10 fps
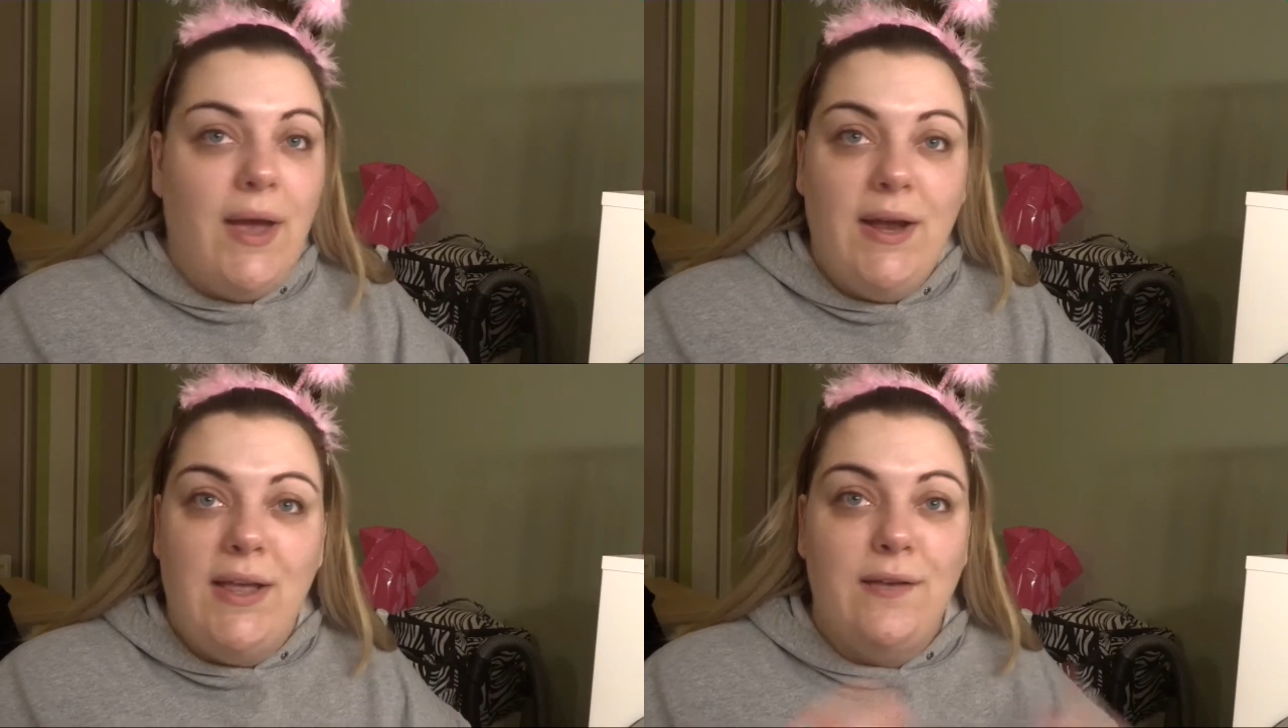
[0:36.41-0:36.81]

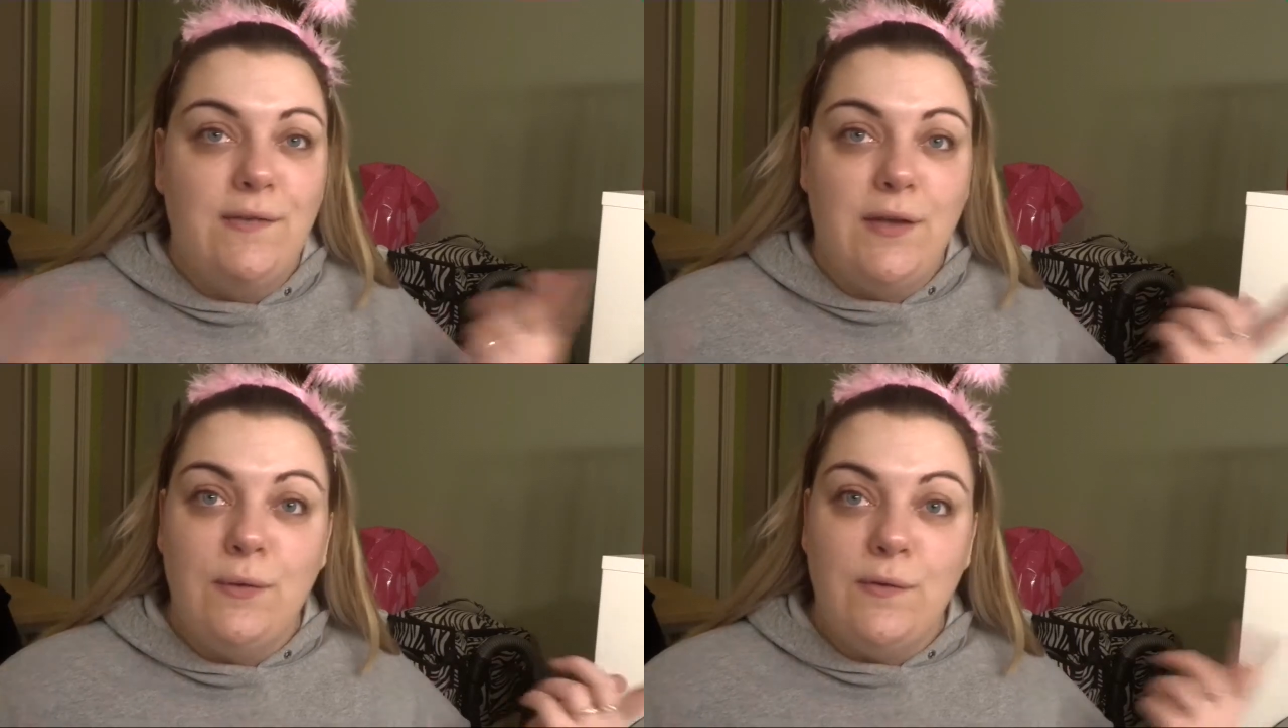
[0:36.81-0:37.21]
any
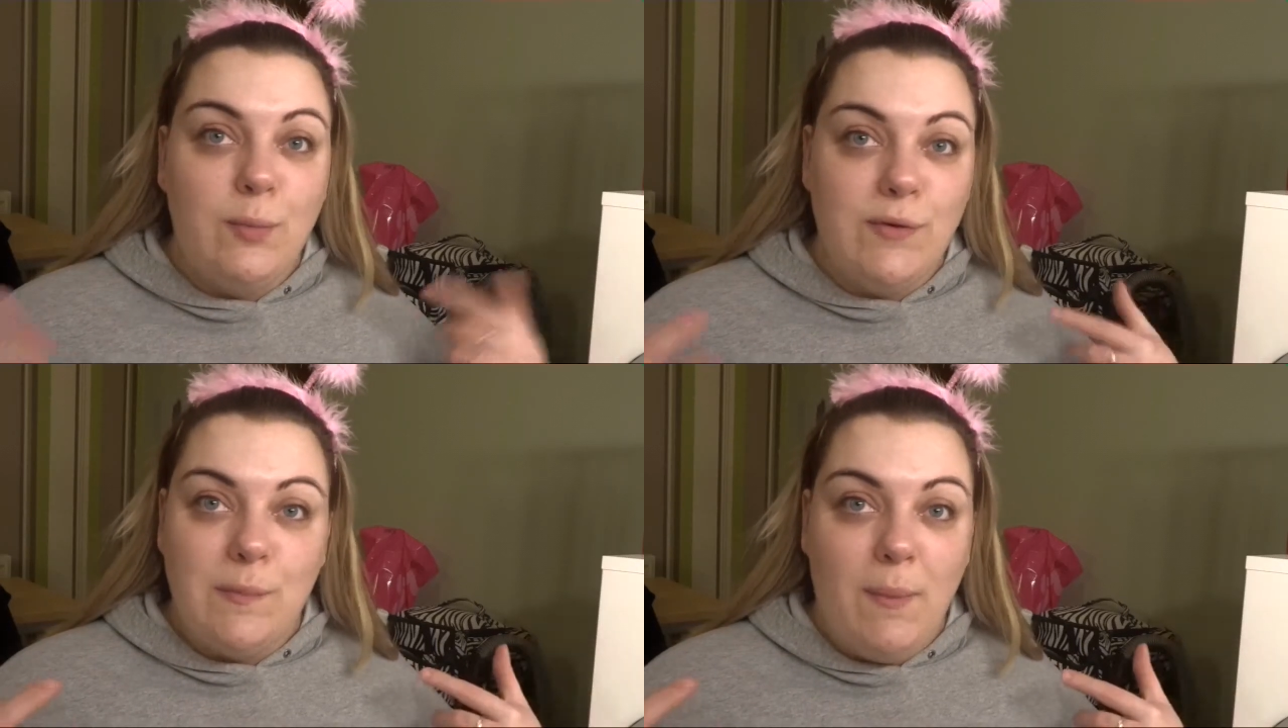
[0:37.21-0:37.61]
excuse to
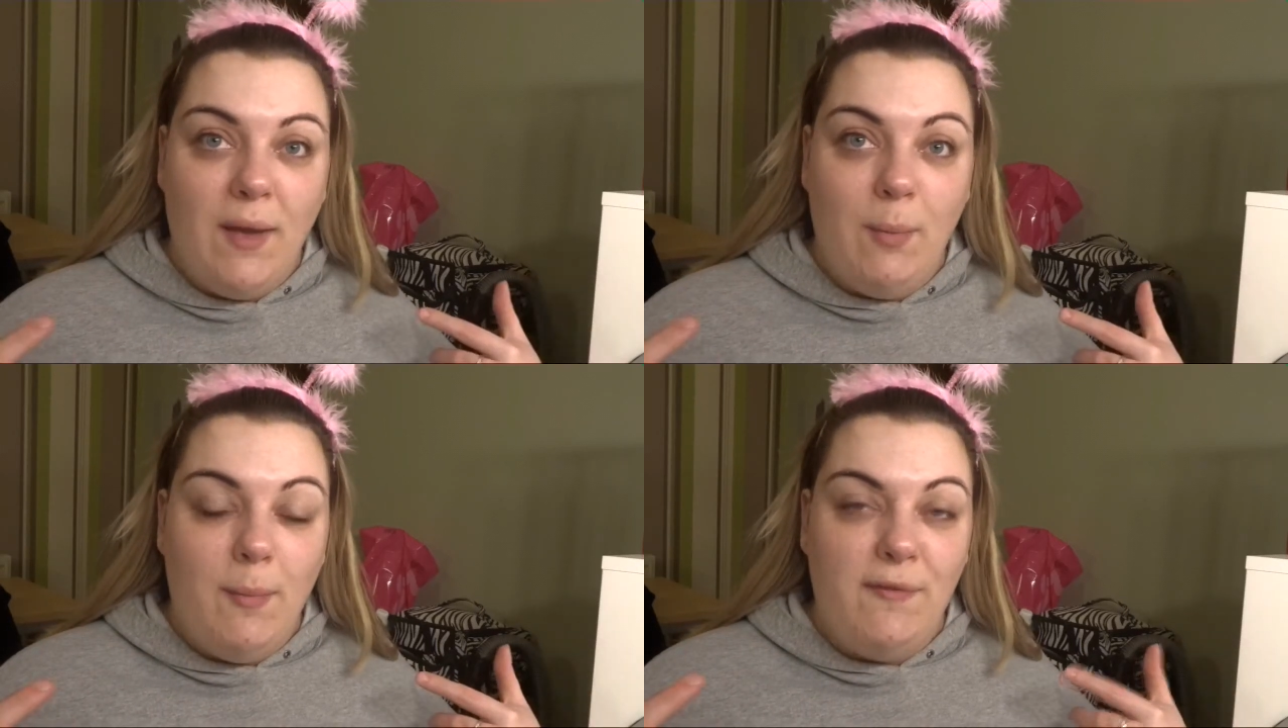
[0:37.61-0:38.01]
put some
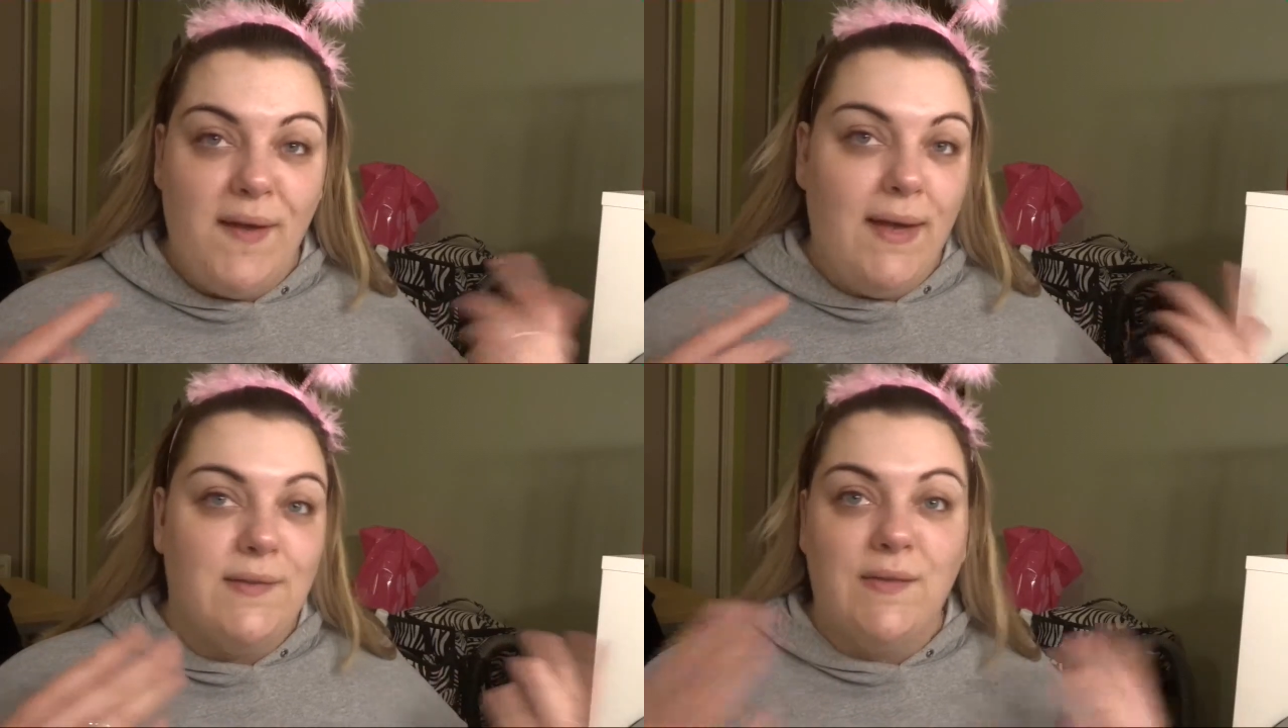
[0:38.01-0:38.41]
makeup on my
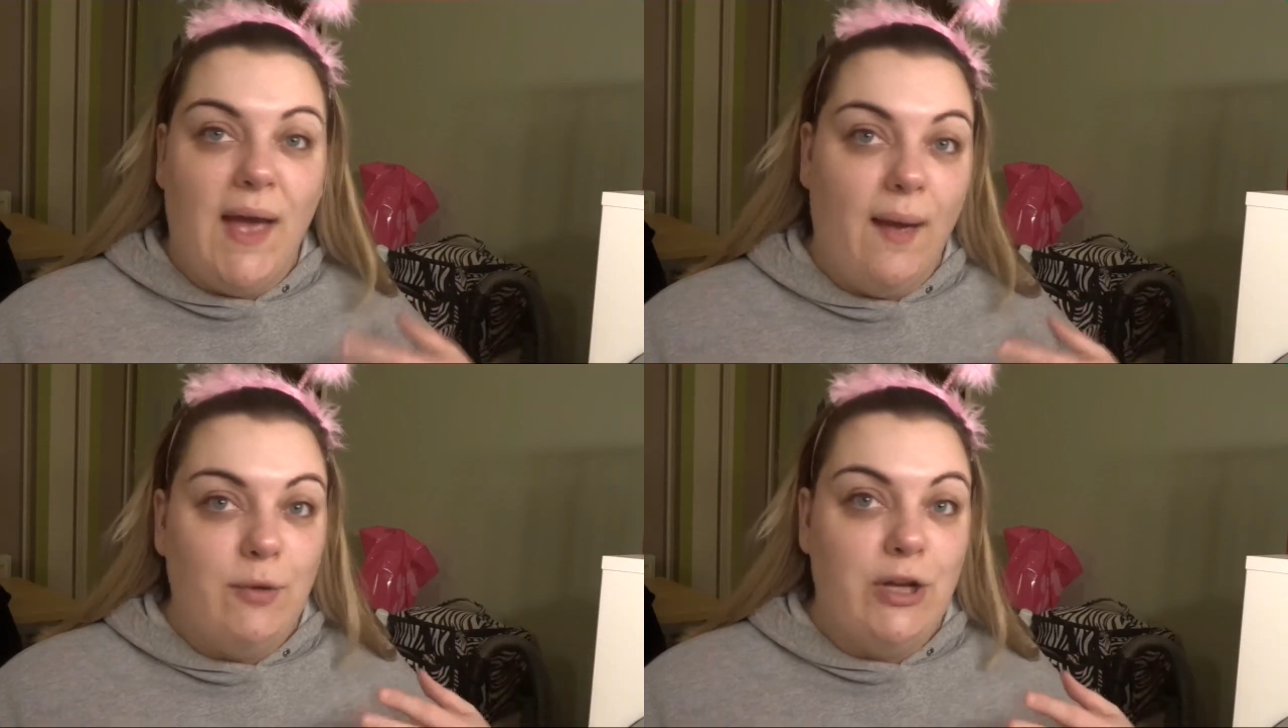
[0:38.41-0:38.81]
face,
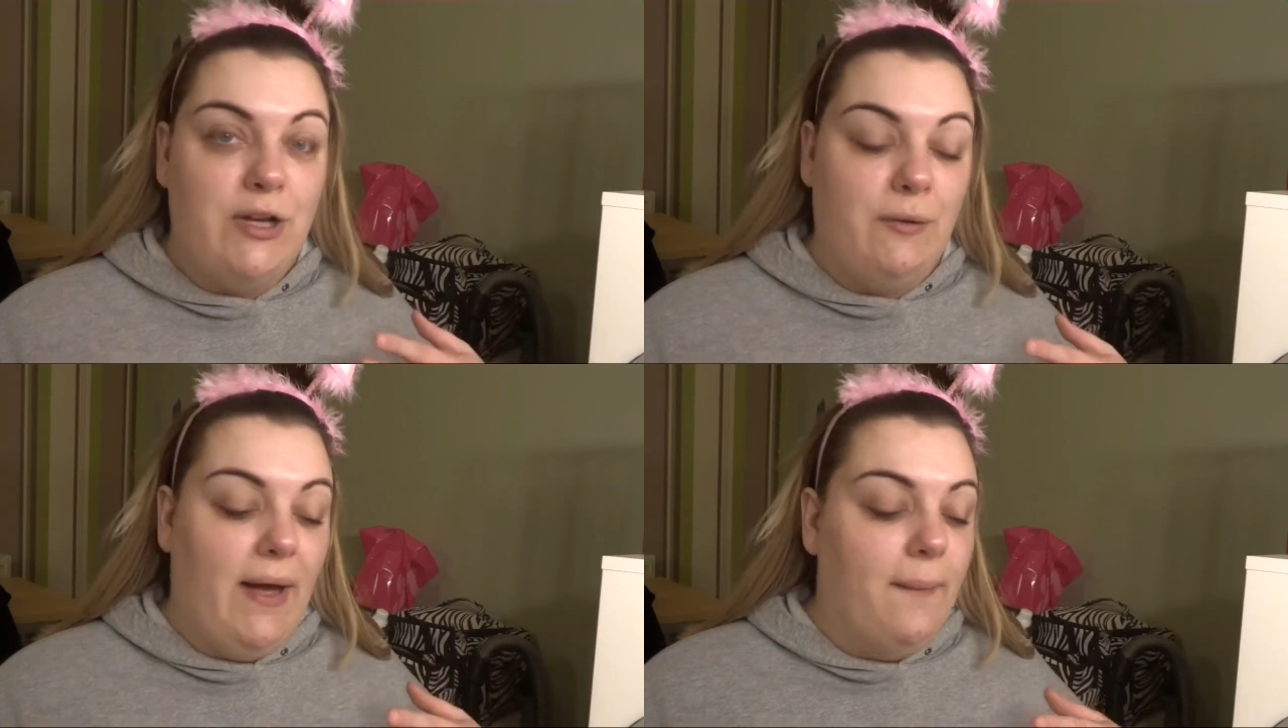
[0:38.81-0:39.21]
I'm going to
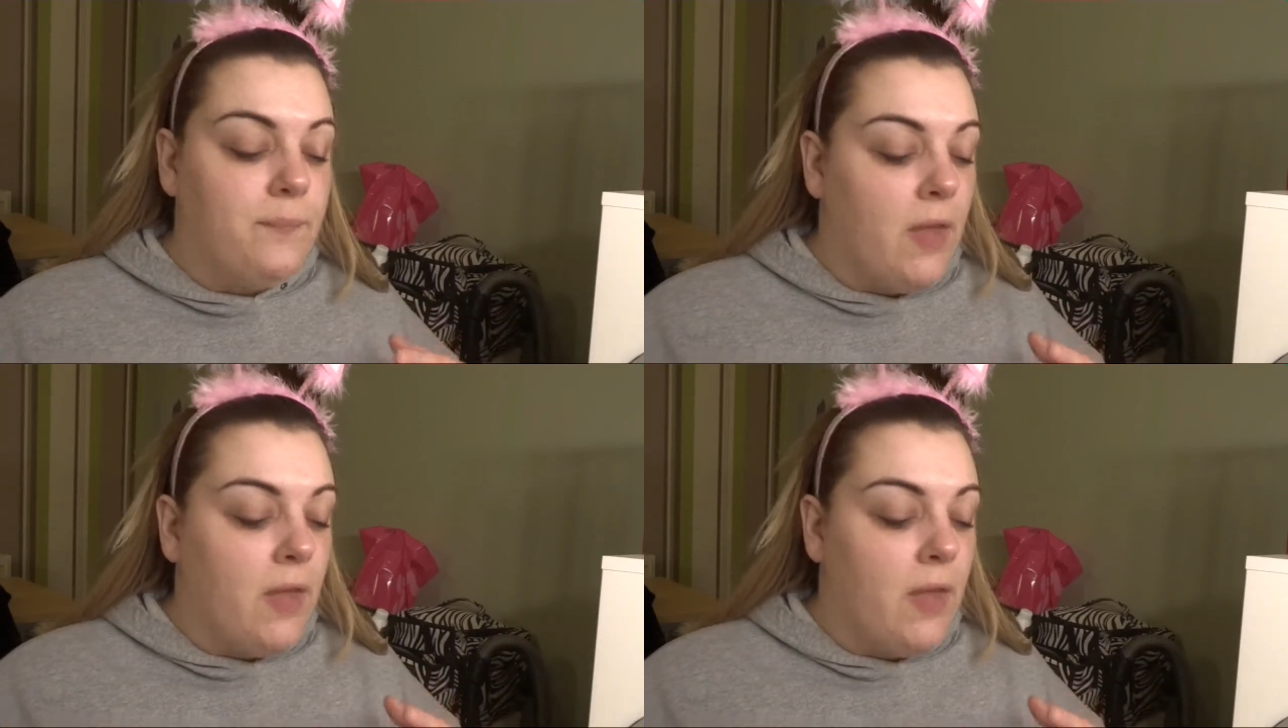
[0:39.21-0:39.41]
do it.